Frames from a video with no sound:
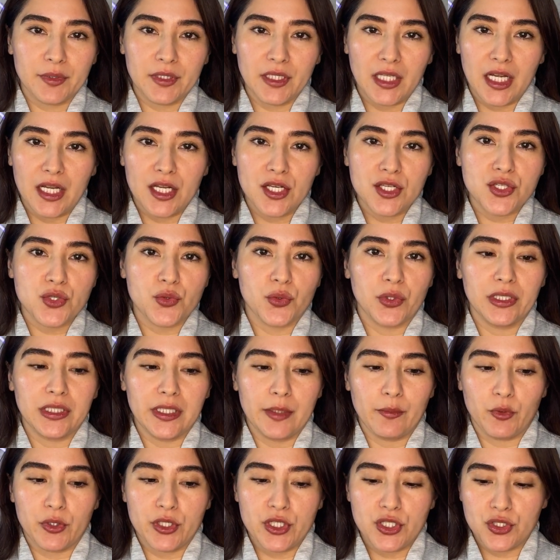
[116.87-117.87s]
gloss or a
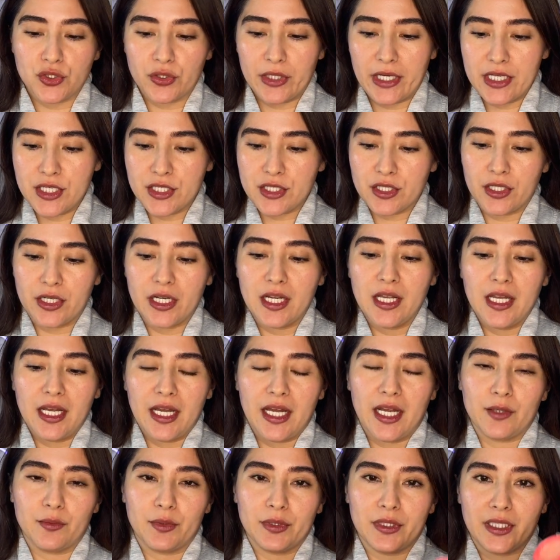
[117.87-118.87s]
lip moisturizer.
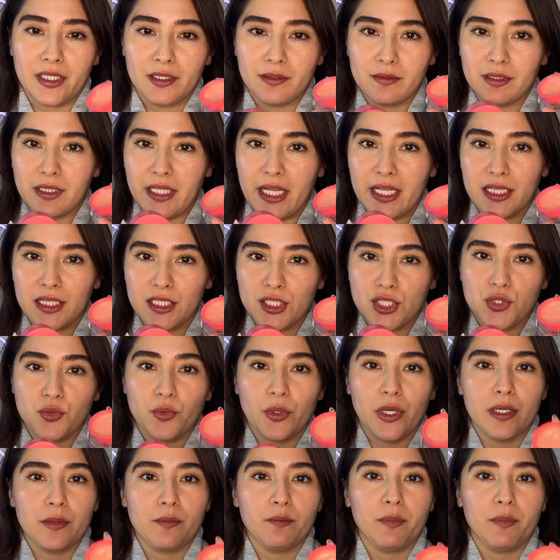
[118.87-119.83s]
I really like this one